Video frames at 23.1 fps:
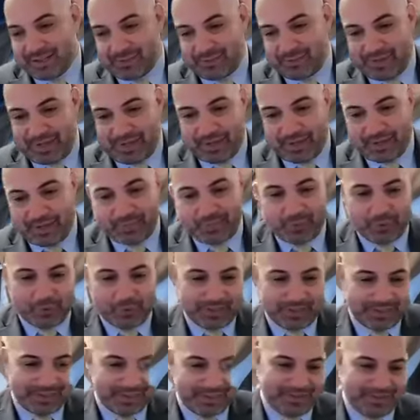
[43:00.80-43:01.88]
very
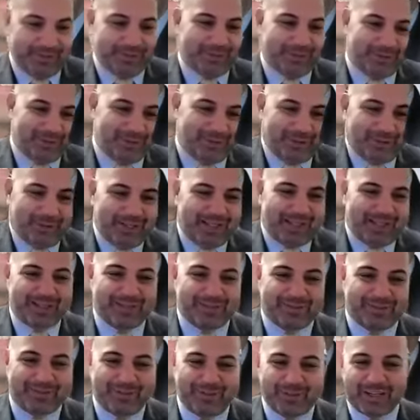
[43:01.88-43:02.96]
important. So
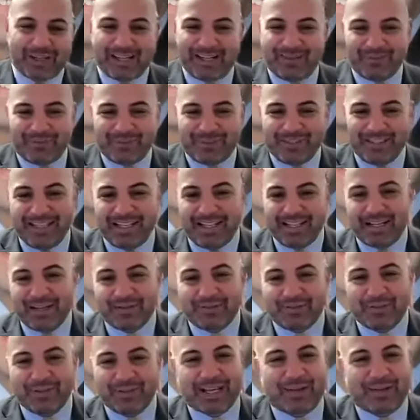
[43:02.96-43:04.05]
if you come
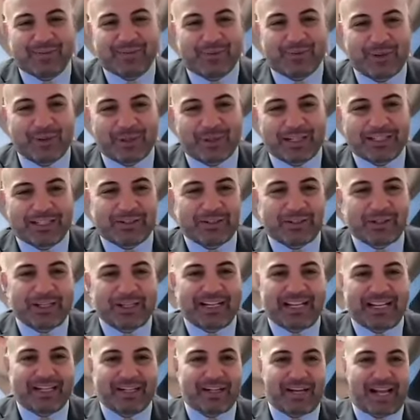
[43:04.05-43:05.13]
to your
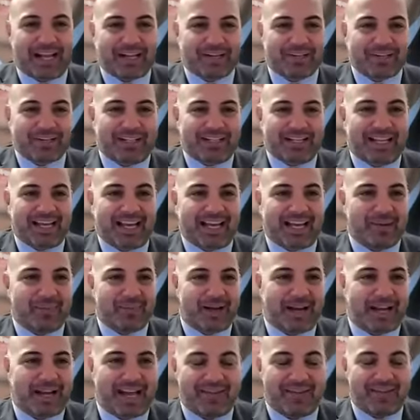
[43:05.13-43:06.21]
attorney and you actually lie
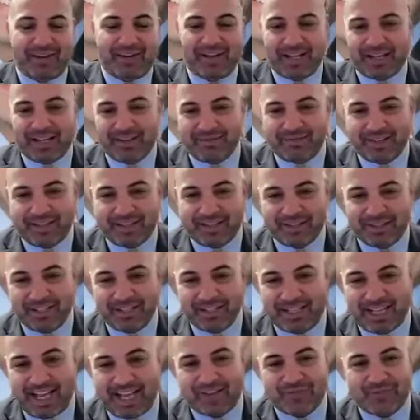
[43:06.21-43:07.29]
about having a conviction,
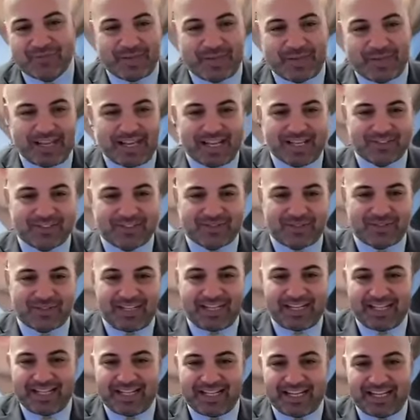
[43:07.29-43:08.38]
the FBI is
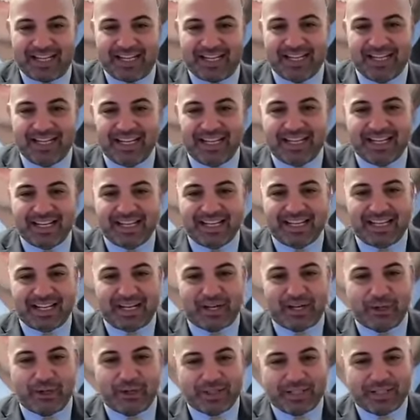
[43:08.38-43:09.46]
really gonna
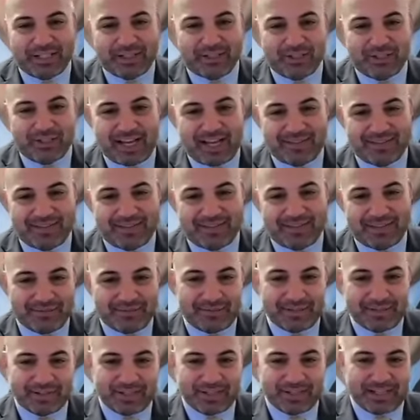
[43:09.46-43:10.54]
know that you have a
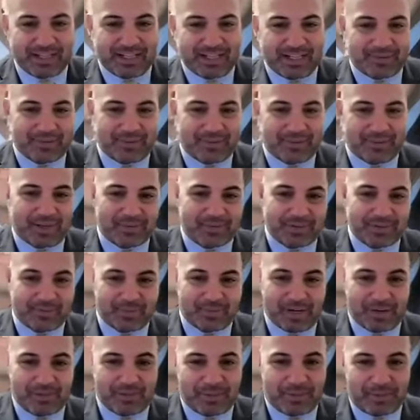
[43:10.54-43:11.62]
conviction, and because they
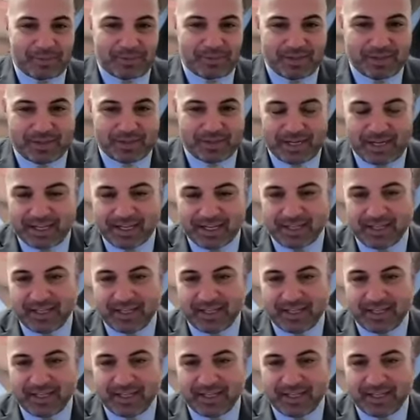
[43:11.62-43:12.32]
probably run it.